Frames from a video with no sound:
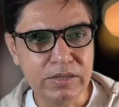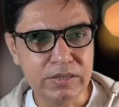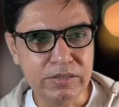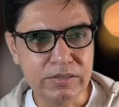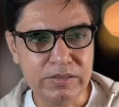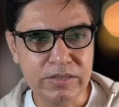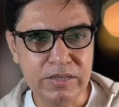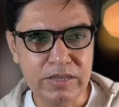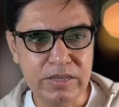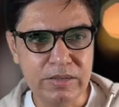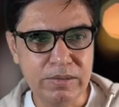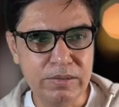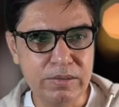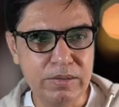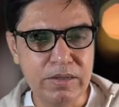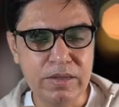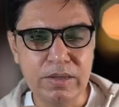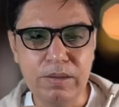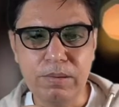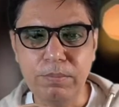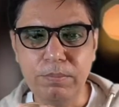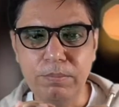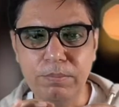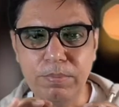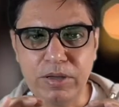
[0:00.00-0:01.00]
the
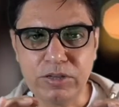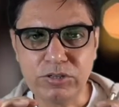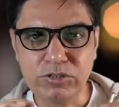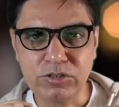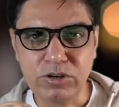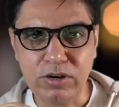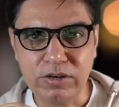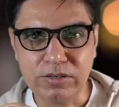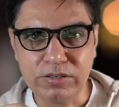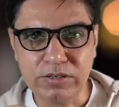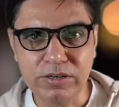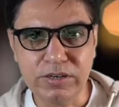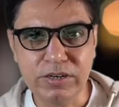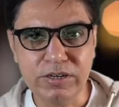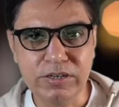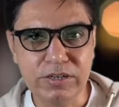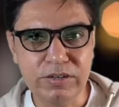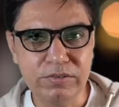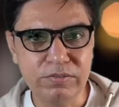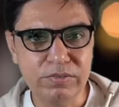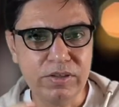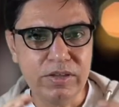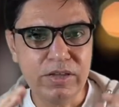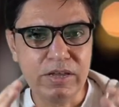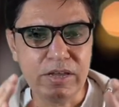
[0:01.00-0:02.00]
best alternative
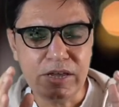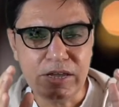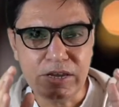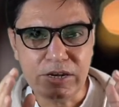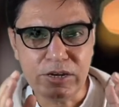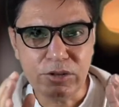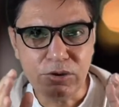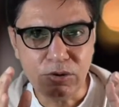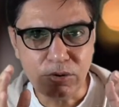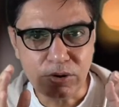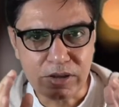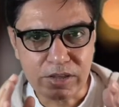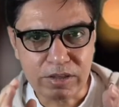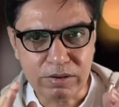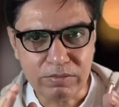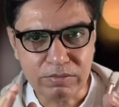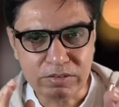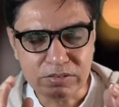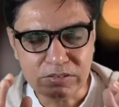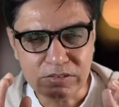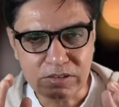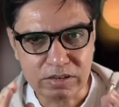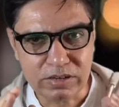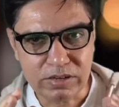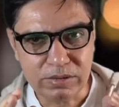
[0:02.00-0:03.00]
in your given
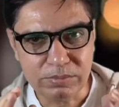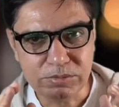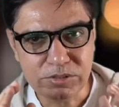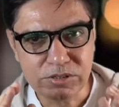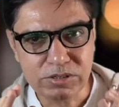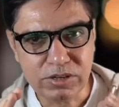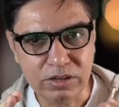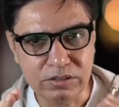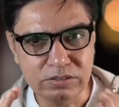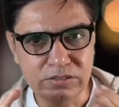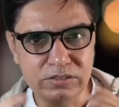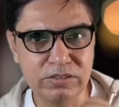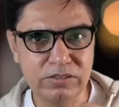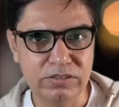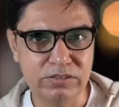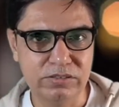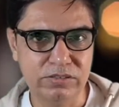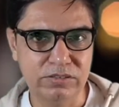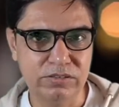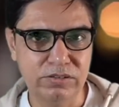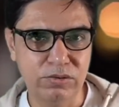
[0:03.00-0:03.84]
circumstances,